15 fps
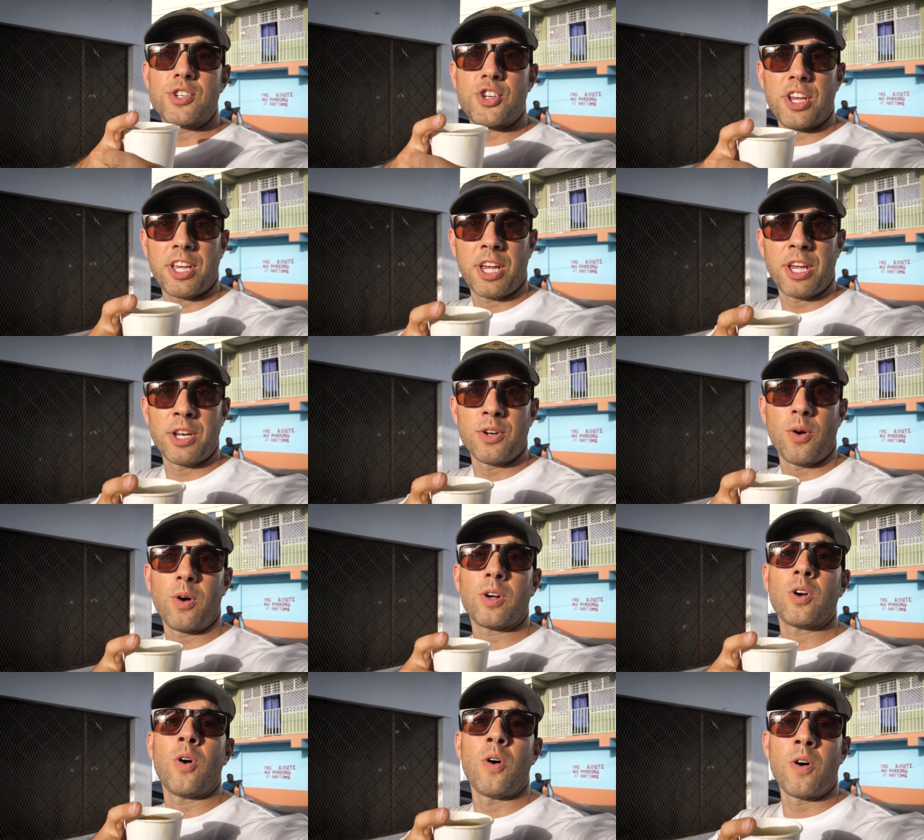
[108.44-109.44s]
chicken or
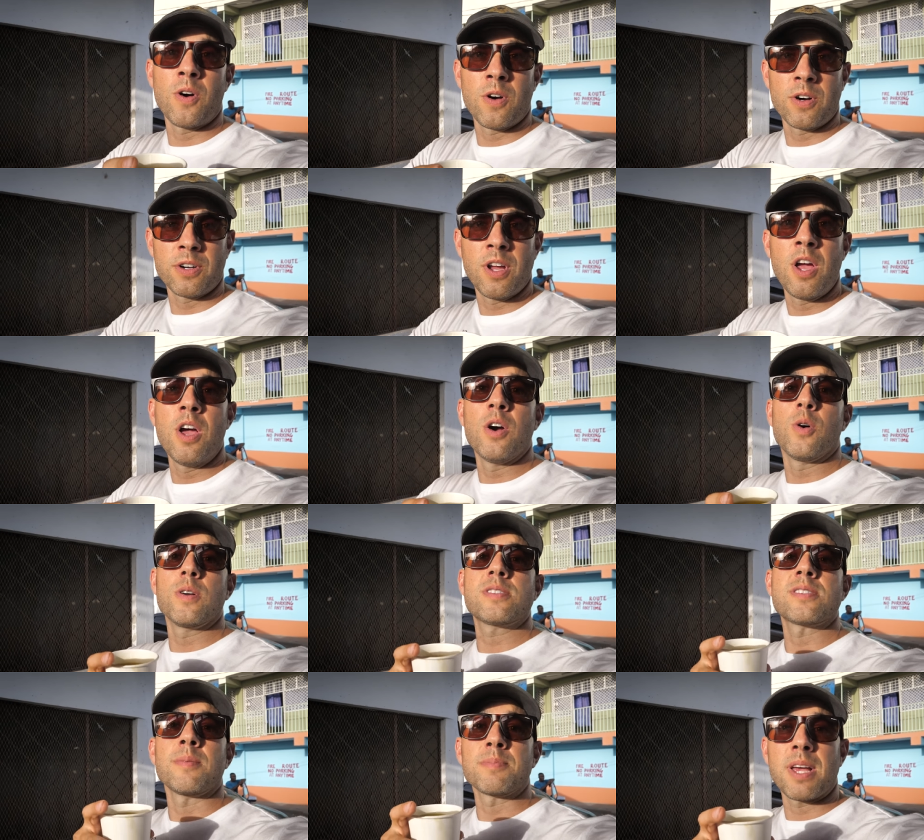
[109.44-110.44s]
corn or
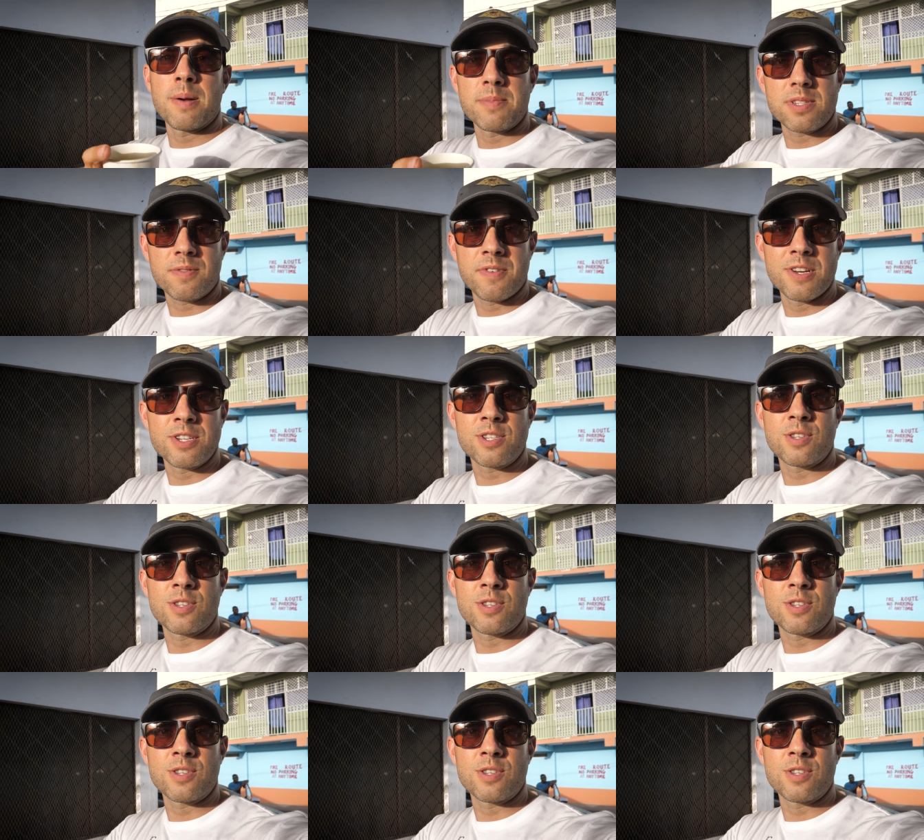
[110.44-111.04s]
sometimes fish